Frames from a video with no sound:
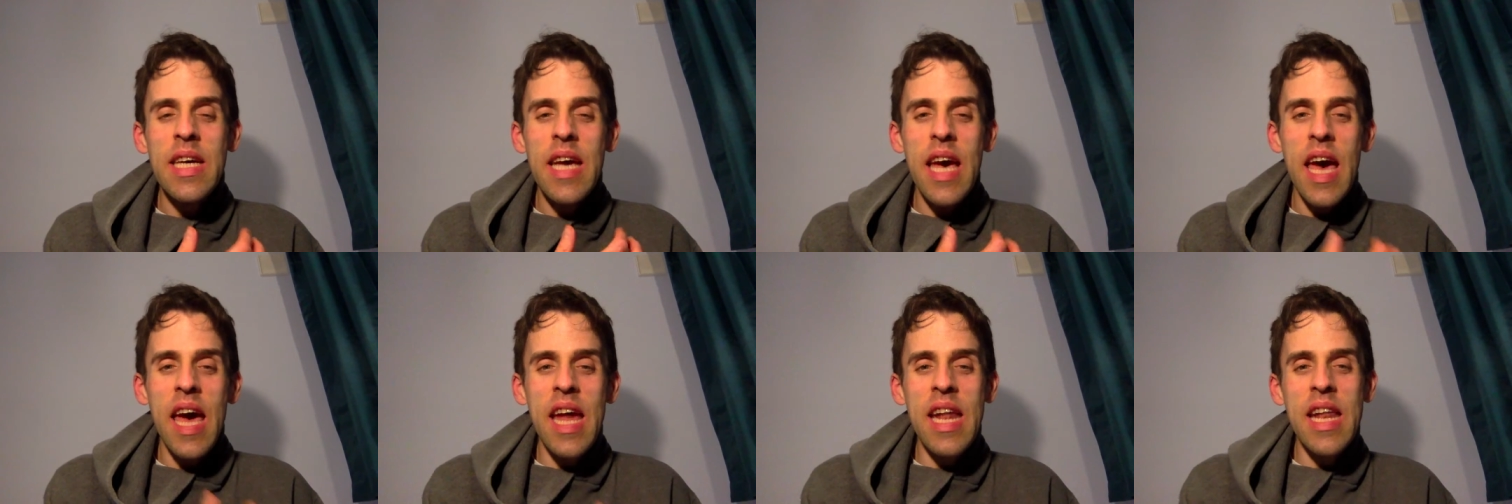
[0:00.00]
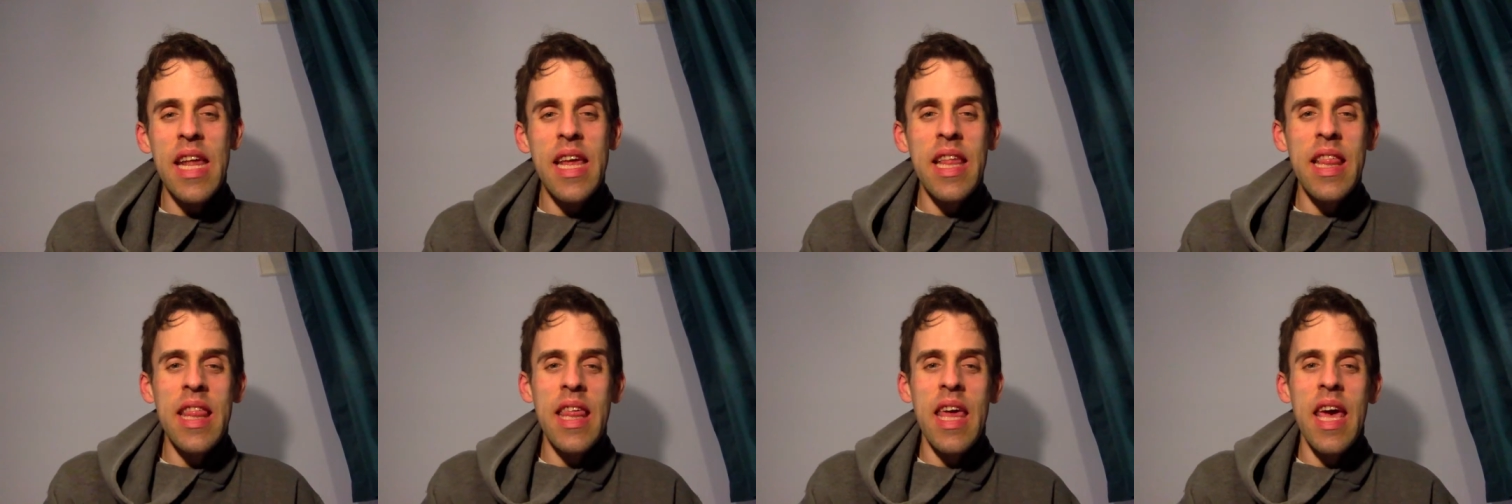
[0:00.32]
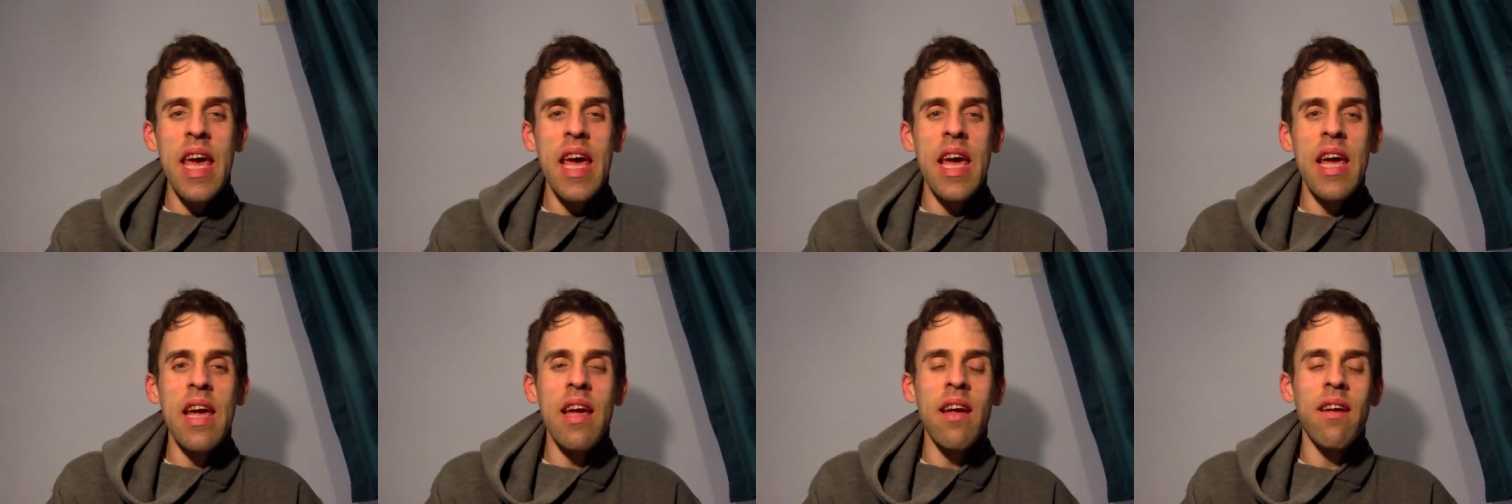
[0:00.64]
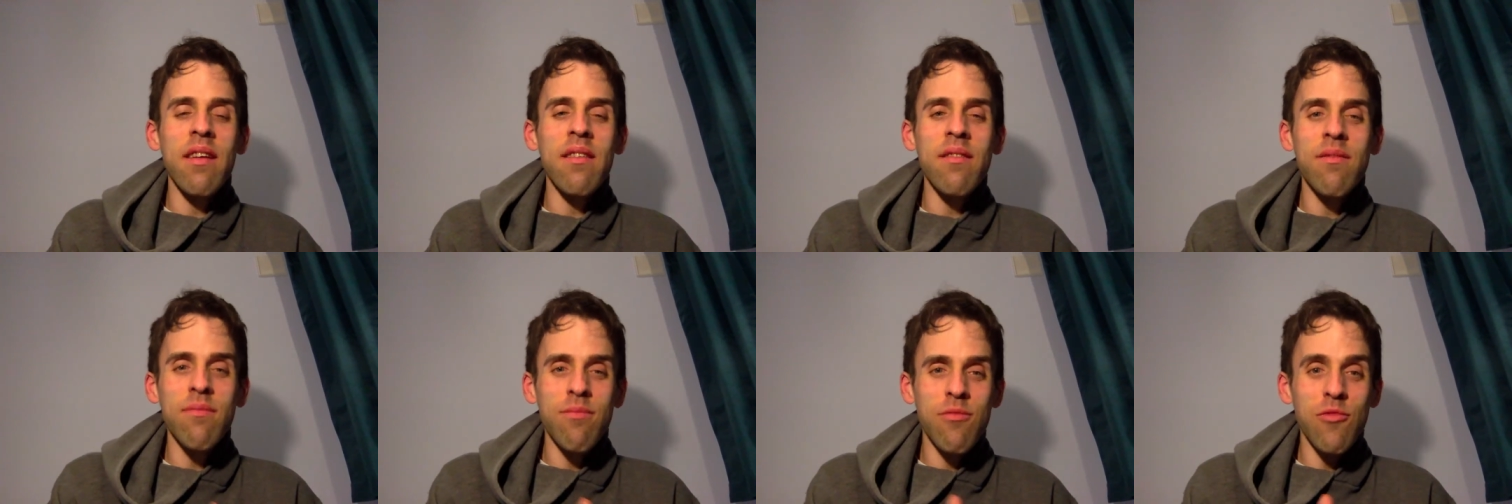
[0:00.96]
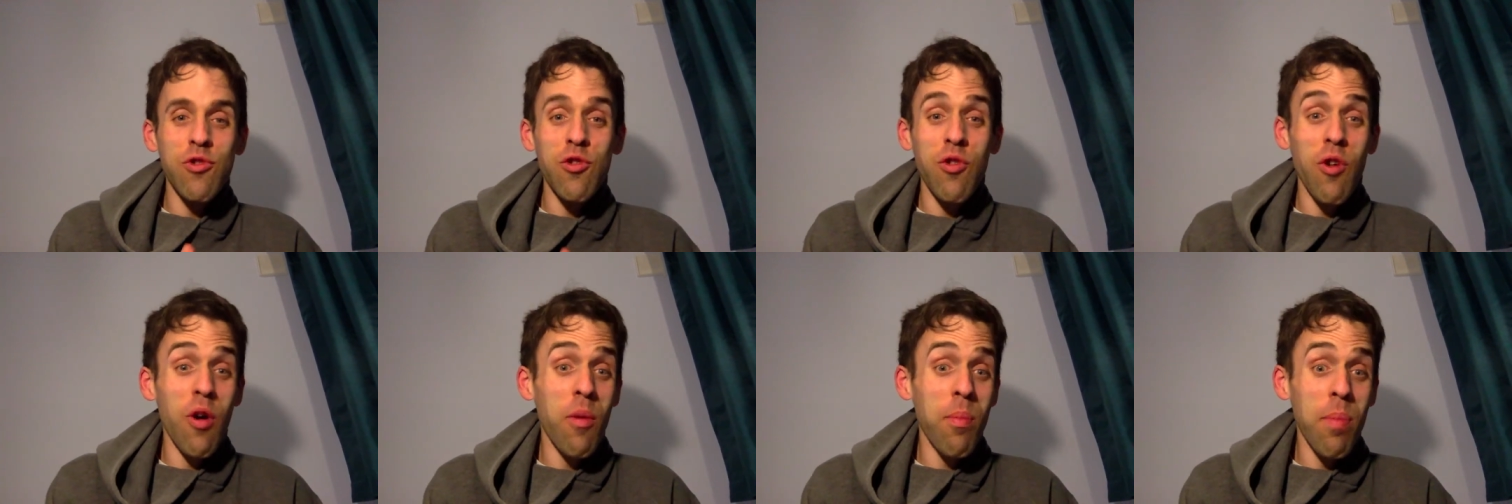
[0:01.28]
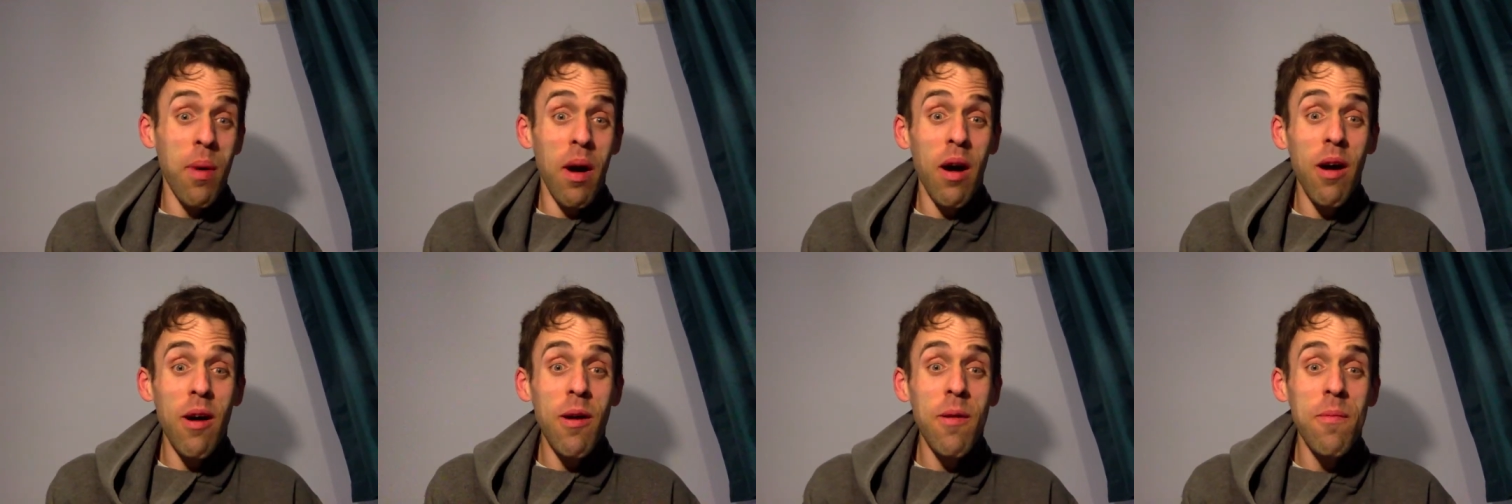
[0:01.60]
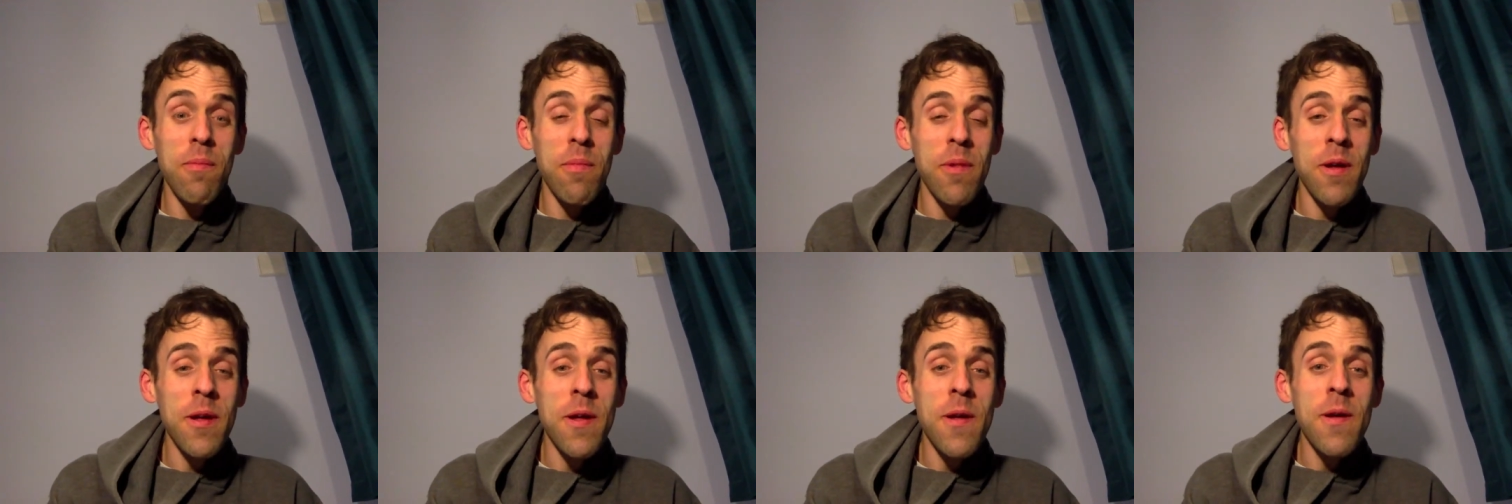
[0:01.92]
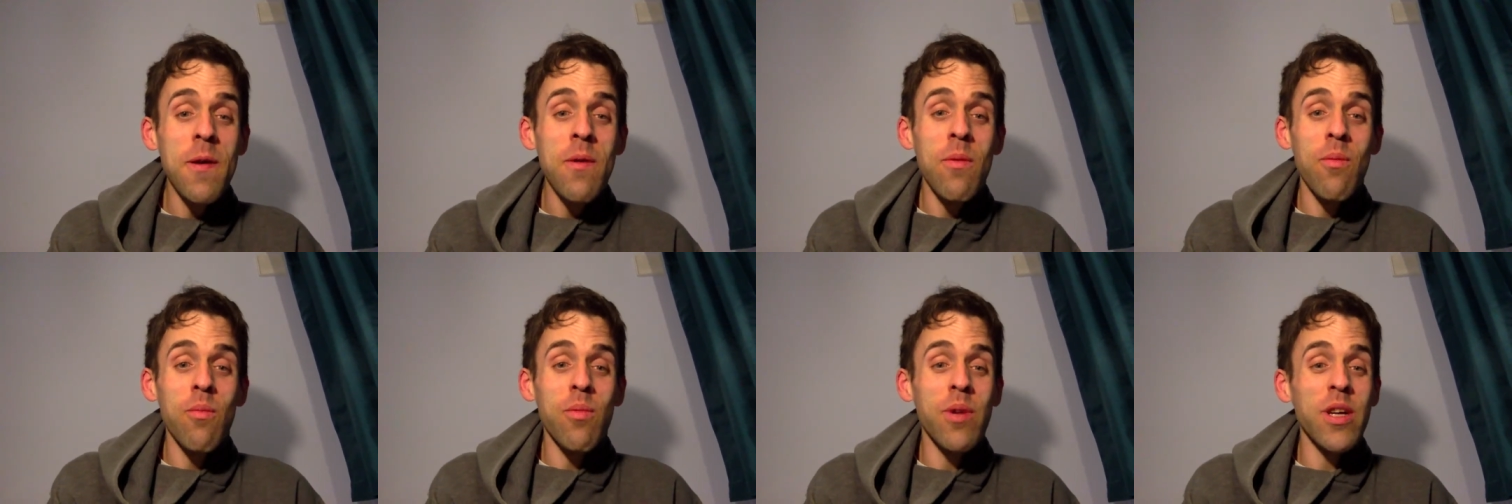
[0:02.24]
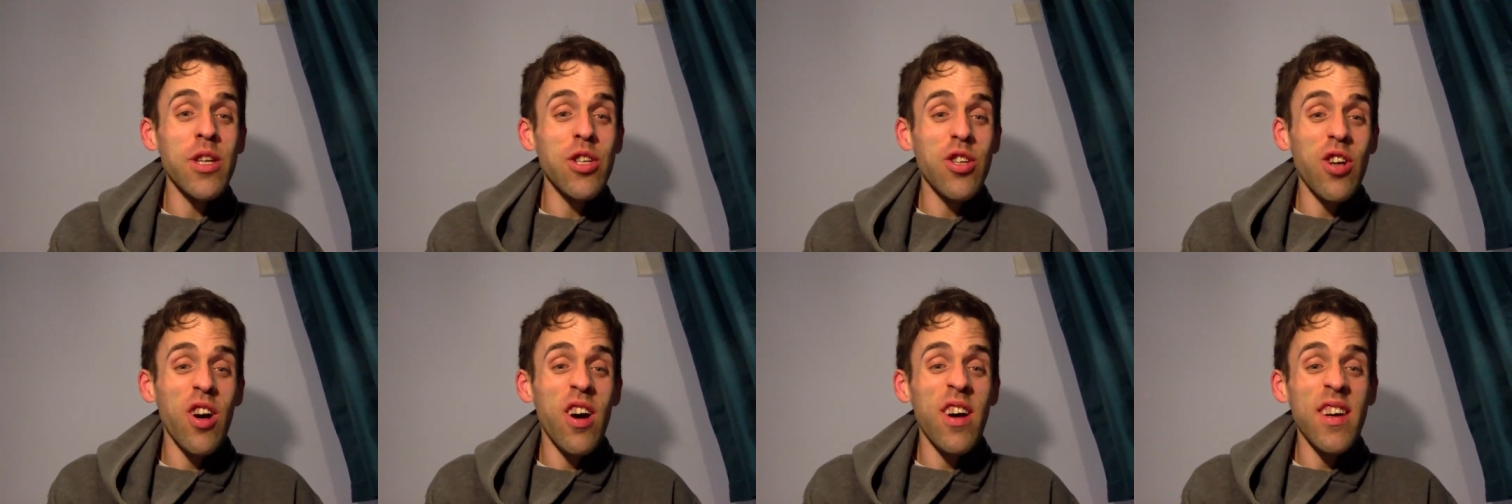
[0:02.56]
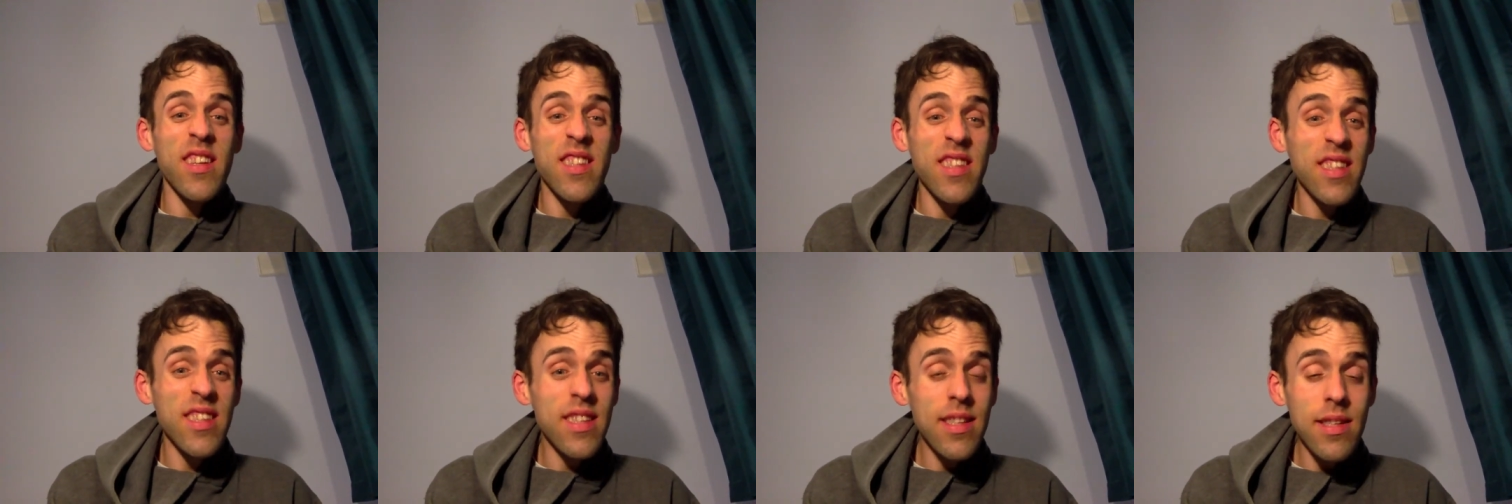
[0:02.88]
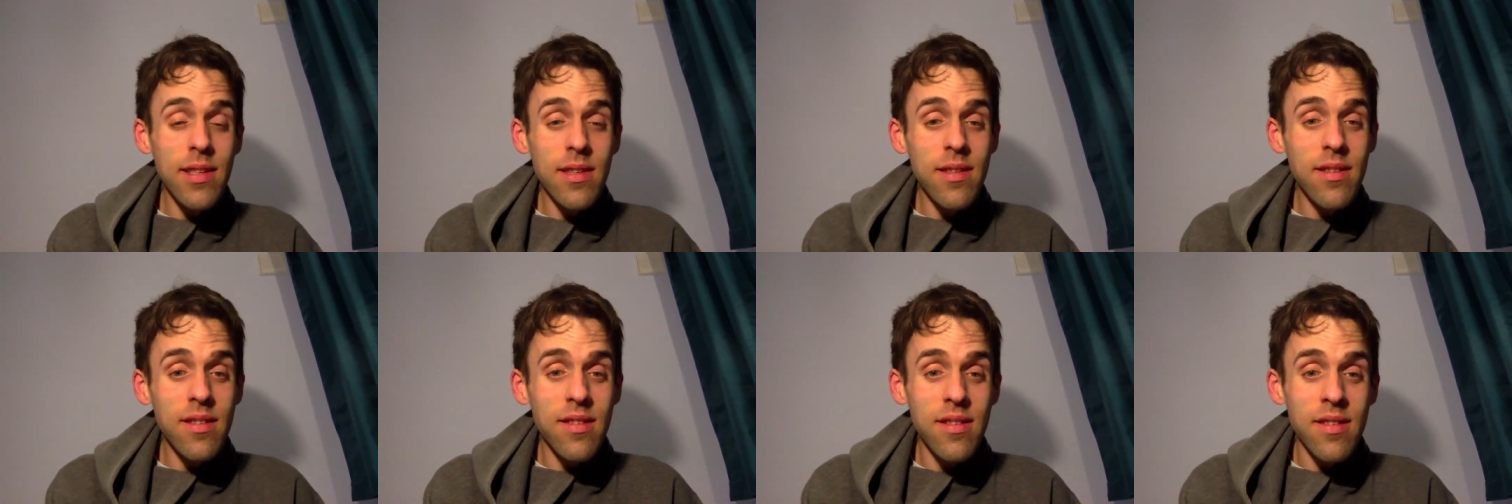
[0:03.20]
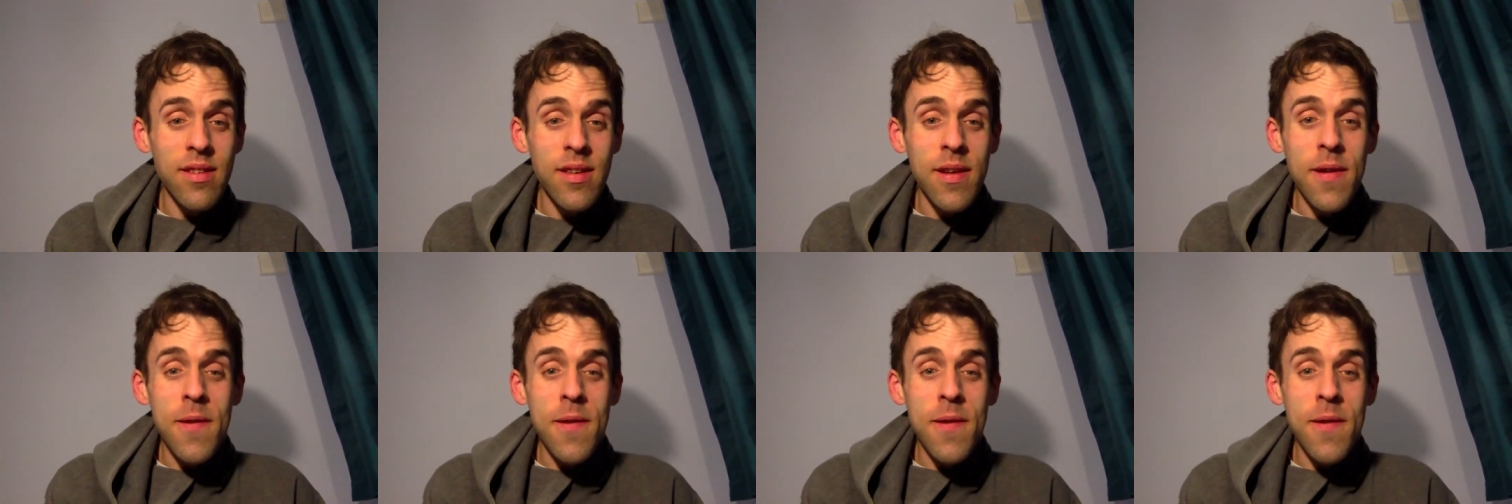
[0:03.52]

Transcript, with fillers: anything crop up, which I didn't.